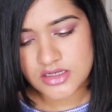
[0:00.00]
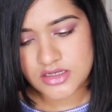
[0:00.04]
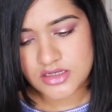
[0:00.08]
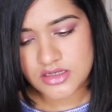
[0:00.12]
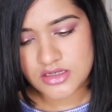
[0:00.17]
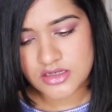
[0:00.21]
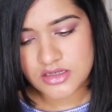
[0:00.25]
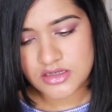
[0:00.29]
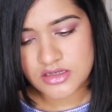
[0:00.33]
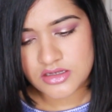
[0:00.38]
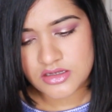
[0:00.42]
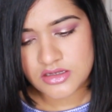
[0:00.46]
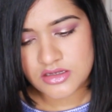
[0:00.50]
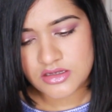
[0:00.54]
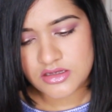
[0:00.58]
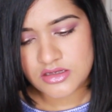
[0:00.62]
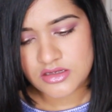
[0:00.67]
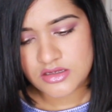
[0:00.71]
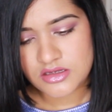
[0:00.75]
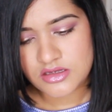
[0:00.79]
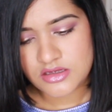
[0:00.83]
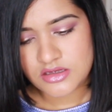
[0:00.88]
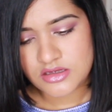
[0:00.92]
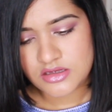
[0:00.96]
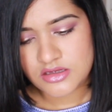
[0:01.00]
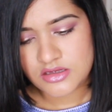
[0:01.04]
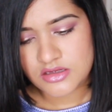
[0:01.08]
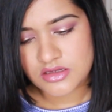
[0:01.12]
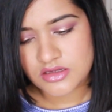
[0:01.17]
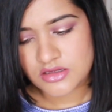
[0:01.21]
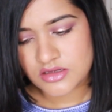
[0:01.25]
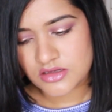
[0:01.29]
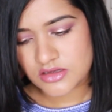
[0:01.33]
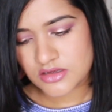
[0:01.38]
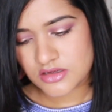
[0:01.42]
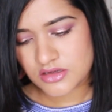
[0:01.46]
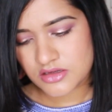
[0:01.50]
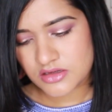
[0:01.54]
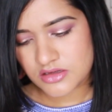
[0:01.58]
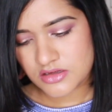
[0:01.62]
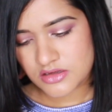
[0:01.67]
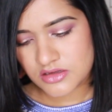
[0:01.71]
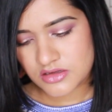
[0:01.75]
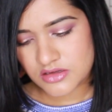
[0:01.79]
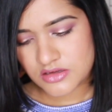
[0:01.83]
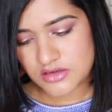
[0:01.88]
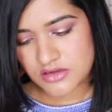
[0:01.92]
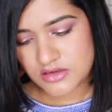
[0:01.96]

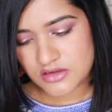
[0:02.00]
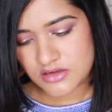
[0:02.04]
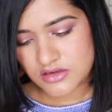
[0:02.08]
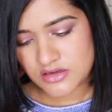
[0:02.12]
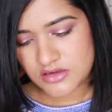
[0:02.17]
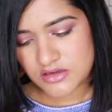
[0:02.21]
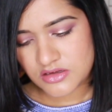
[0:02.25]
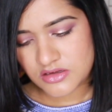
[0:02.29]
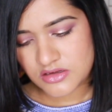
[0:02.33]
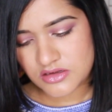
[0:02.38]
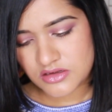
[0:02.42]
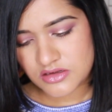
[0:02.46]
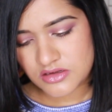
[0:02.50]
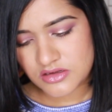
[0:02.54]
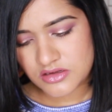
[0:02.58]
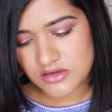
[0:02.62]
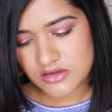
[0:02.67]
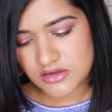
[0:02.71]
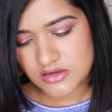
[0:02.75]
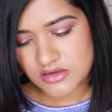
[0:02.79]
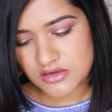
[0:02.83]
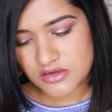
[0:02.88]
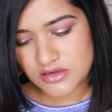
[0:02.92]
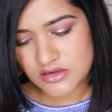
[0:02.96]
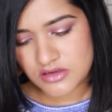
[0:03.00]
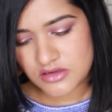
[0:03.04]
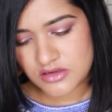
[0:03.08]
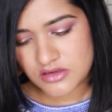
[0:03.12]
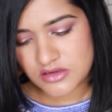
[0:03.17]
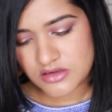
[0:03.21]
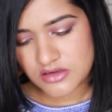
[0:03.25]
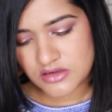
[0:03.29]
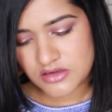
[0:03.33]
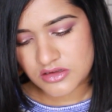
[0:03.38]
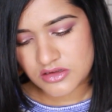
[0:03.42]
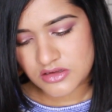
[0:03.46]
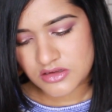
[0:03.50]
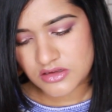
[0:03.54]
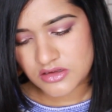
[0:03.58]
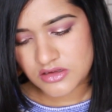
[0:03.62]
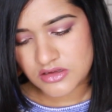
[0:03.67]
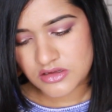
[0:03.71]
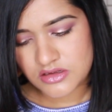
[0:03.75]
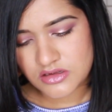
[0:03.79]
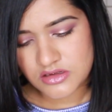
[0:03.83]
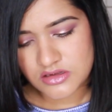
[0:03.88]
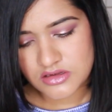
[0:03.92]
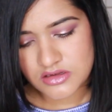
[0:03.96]

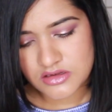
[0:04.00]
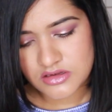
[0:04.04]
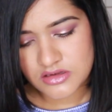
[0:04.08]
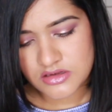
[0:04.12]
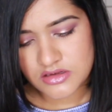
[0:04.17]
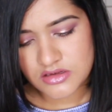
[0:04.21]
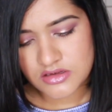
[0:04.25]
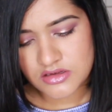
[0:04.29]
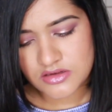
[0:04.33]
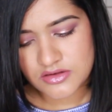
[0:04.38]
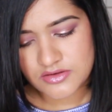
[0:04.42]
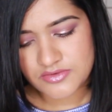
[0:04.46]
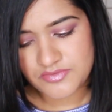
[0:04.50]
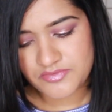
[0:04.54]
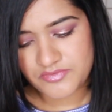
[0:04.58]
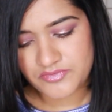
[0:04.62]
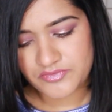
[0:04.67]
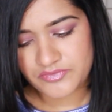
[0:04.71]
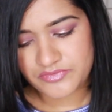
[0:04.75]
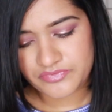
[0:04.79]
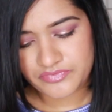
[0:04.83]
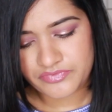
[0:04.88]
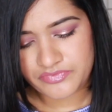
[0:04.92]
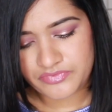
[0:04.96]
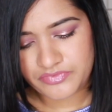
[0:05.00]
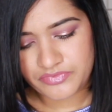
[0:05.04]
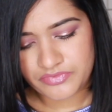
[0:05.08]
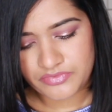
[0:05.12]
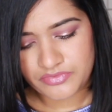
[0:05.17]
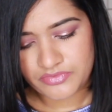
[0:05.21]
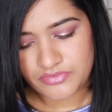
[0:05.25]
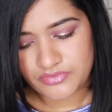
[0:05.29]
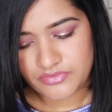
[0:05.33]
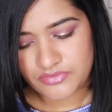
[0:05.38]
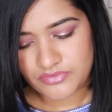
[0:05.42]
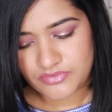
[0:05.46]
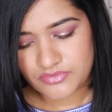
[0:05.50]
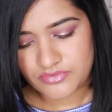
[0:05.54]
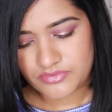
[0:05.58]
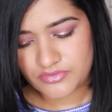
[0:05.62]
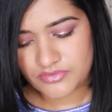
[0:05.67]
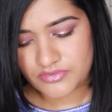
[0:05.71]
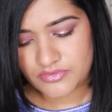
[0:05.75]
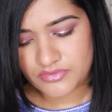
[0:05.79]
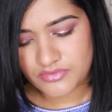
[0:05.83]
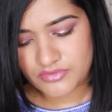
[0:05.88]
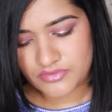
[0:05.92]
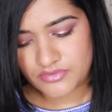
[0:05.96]

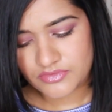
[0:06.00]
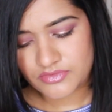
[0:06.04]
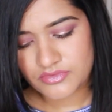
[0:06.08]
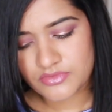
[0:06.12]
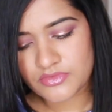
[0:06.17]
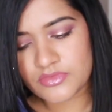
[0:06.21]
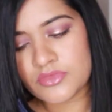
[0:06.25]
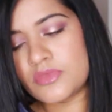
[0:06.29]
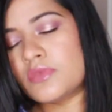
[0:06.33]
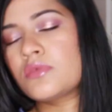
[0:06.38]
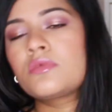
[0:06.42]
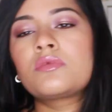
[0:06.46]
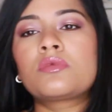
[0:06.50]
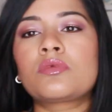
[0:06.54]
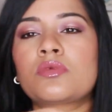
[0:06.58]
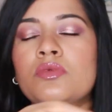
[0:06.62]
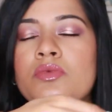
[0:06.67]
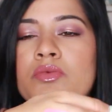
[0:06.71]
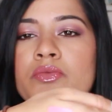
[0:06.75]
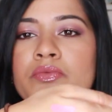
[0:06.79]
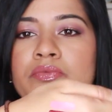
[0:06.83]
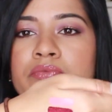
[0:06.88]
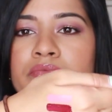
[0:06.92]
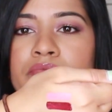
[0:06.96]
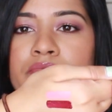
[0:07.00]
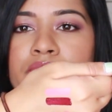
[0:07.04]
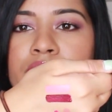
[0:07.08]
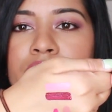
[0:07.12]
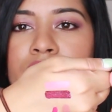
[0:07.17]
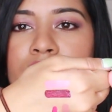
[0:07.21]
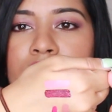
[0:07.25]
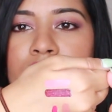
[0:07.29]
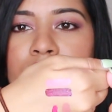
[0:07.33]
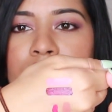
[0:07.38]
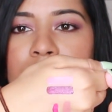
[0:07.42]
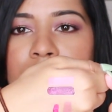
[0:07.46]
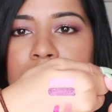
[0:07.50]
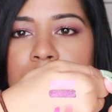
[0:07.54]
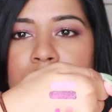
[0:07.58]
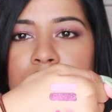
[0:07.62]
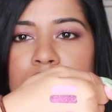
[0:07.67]
[no speech]